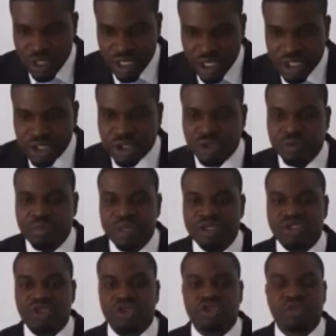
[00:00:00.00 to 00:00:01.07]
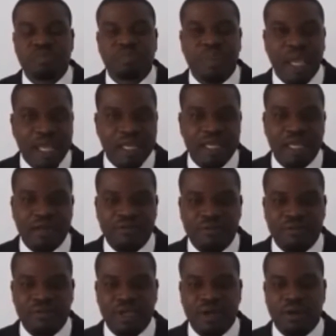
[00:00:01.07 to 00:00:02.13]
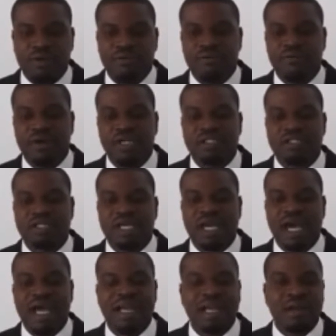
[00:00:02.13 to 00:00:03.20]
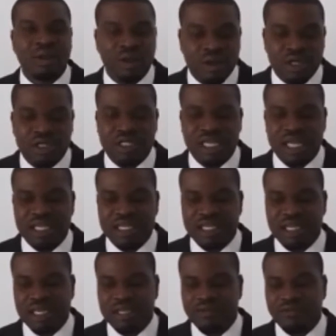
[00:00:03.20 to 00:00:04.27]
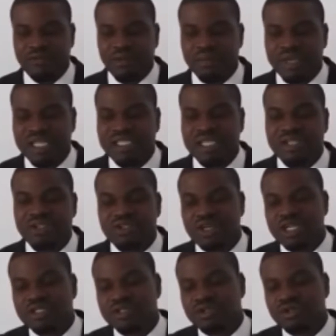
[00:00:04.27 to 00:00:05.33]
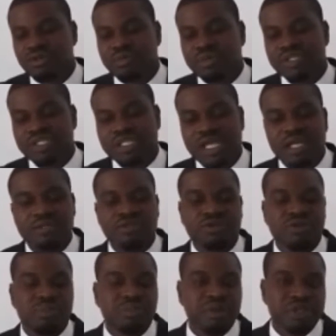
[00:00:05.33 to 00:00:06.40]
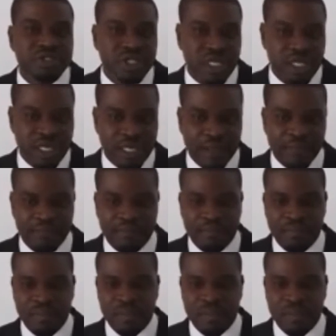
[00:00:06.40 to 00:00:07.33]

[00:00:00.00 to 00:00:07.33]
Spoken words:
He should be suspended from the conference and another delegate from his interest group be sent to represent them,